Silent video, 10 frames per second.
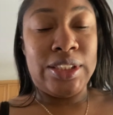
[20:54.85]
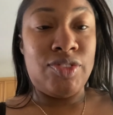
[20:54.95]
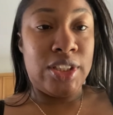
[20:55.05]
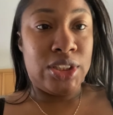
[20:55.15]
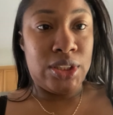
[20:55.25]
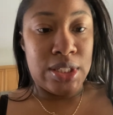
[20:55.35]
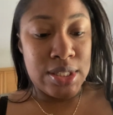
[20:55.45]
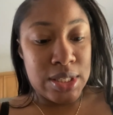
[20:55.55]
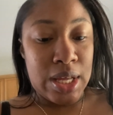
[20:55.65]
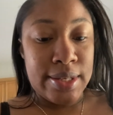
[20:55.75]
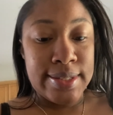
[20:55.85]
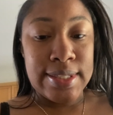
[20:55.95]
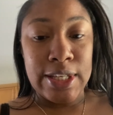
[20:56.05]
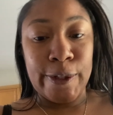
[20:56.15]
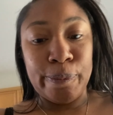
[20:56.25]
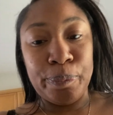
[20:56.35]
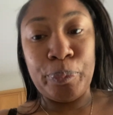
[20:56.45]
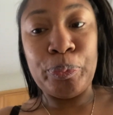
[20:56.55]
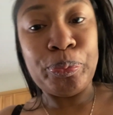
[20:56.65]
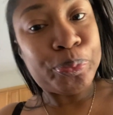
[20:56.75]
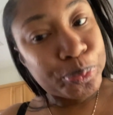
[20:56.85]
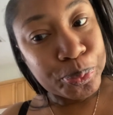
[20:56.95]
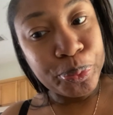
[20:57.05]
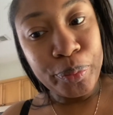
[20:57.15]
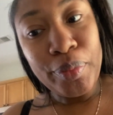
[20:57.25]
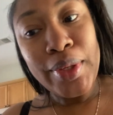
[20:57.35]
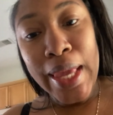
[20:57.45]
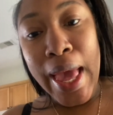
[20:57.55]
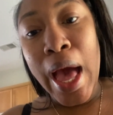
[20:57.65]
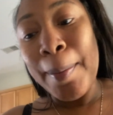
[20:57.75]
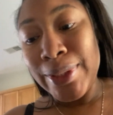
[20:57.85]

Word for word: fix chicken salad, so I'm